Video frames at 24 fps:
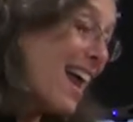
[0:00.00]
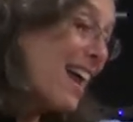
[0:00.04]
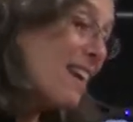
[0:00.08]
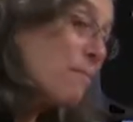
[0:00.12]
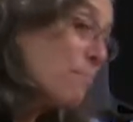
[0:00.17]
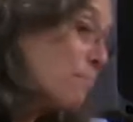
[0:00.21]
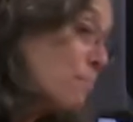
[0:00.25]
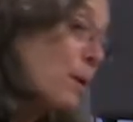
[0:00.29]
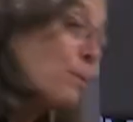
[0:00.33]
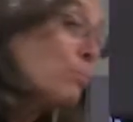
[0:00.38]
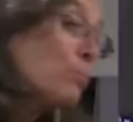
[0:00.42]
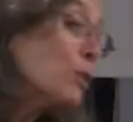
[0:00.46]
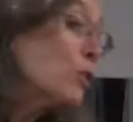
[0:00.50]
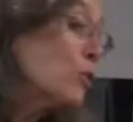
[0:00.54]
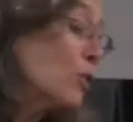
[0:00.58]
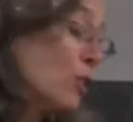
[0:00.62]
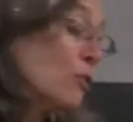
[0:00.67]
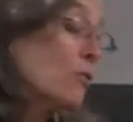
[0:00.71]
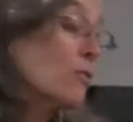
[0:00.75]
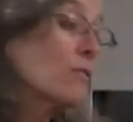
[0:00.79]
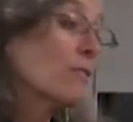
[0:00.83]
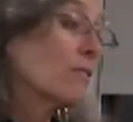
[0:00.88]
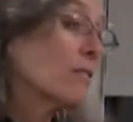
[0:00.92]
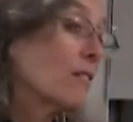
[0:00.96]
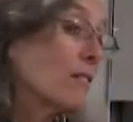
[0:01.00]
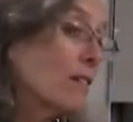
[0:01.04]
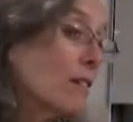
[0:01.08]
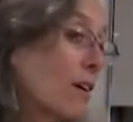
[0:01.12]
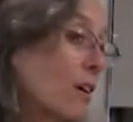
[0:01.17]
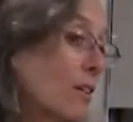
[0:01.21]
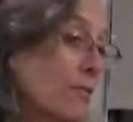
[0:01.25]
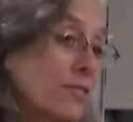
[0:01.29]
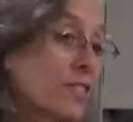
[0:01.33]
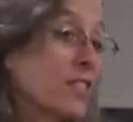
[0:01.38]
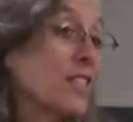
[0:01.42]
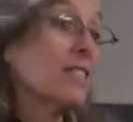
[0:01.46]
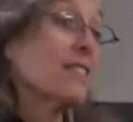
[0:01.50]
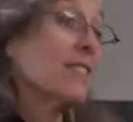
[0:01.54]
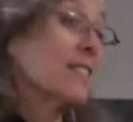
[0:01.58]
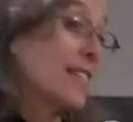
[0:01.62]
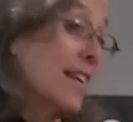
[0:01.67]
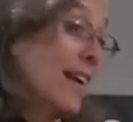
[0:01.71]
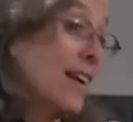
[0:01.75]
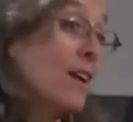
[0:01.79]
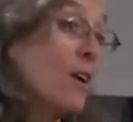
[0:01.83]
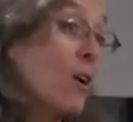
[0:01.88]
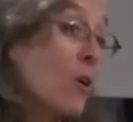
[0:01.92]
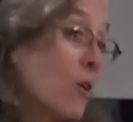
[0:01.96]
and people don't often
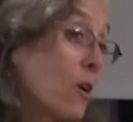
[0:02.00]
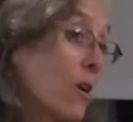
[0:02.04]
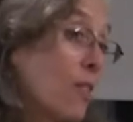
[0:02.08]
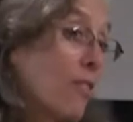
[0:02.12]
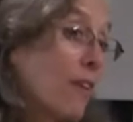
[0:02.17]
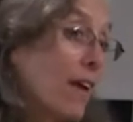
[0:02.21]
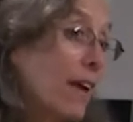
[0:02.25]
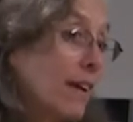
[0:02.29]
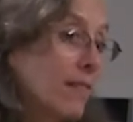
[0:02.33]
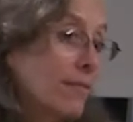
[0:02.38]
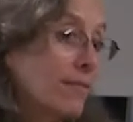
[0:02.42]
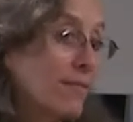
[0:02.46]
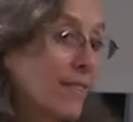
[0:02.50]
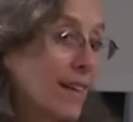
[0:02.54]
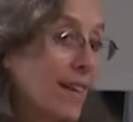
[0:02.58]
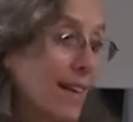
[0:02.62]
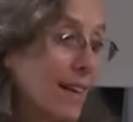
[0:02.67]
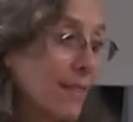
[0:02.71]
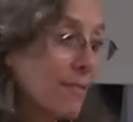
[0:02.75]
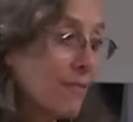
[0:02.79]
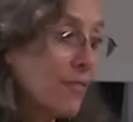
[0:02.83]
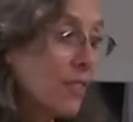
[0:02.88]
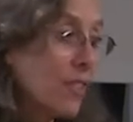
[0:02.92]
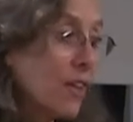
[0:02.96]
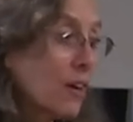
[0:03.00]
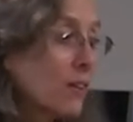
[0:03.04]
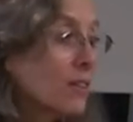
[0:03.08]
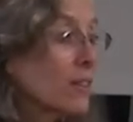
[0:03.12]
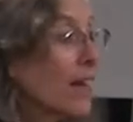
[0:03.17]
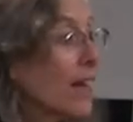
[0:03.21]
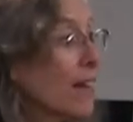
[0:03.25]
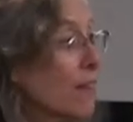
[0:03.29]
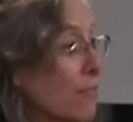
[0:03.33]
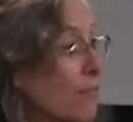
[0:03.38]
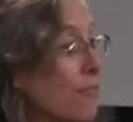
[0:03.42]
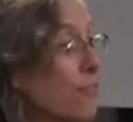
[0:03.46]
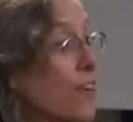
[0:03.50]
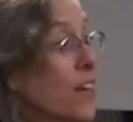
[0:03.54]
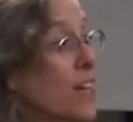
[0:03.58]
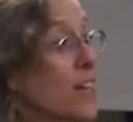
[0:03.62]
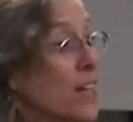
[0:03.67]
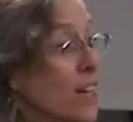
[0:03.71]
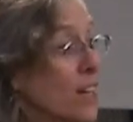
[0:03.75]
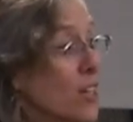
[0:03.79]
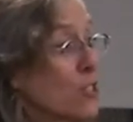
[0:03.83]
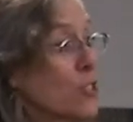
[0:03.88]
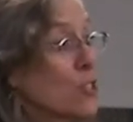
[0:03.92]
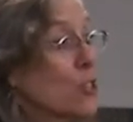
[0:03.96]
say no to that. If they're like
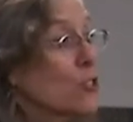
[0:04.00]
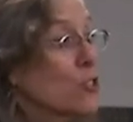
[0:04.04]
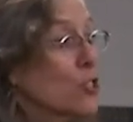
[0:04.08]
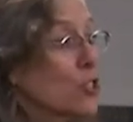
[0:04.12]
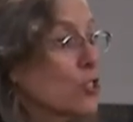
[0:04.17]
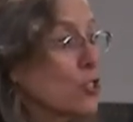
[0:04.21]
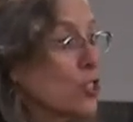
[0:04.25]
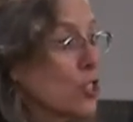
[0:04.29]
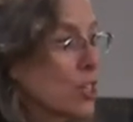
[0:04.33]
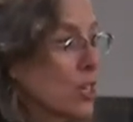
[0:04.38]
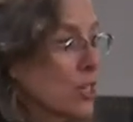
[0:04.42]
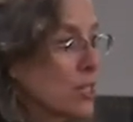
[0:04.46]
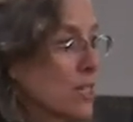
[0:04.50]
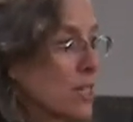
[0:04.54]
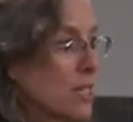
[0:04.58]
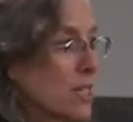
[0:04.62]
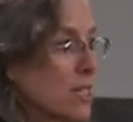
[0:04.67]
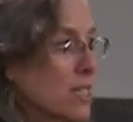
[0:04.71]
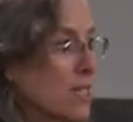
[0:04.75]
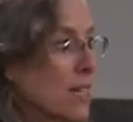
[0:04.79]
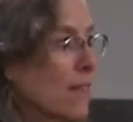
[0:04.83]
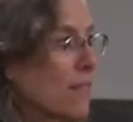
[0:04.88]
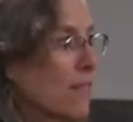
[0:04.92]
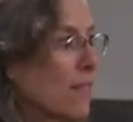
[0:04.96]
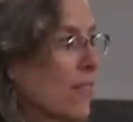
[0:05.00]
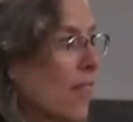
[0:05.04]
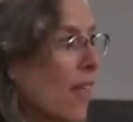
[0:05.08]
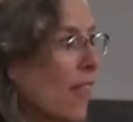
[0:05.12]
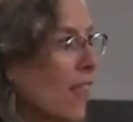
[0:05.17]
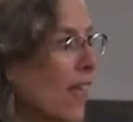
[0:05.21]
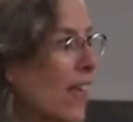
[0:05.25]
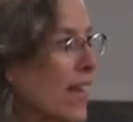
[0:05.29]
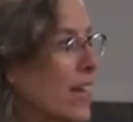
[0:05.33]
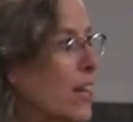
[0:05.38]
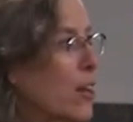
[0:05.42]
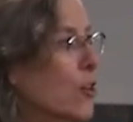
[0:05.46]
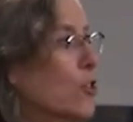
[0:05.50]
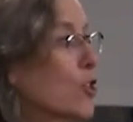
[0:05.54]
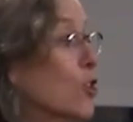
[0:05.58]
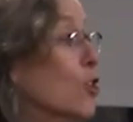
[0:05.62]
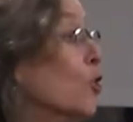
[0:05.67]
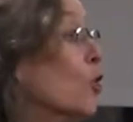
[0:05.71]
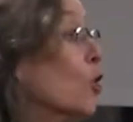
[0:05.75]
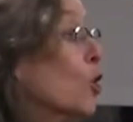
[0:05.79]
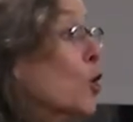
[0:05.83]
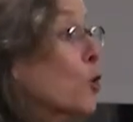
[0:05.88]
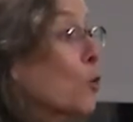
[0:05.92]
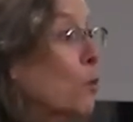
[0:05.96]
funding social justice stuff and then they hear
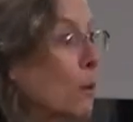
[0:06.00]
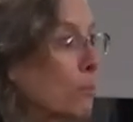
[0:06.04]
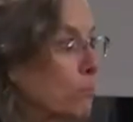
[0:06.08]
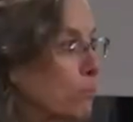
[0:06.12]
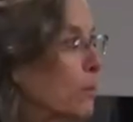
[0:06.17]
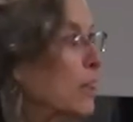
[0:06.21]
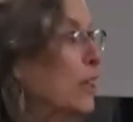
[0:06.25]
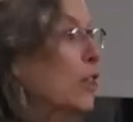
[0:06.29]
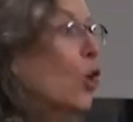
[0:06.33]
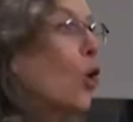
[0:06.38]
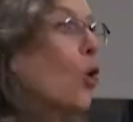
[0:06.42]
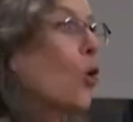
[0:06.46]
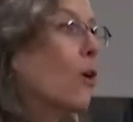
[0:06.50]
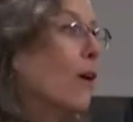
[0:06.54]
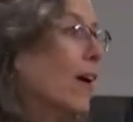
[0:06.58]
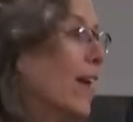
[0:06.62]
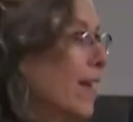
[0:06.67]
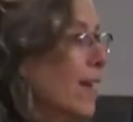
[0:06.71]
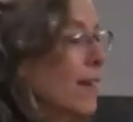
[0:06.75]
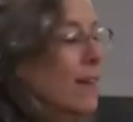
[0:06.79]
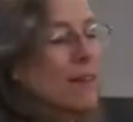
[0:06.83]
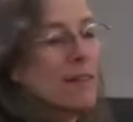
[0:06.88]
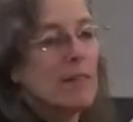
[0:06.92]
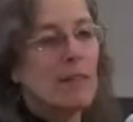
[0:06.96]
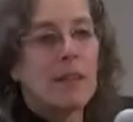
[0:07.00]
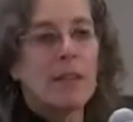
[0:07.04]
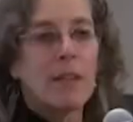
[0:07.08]
you're going to employ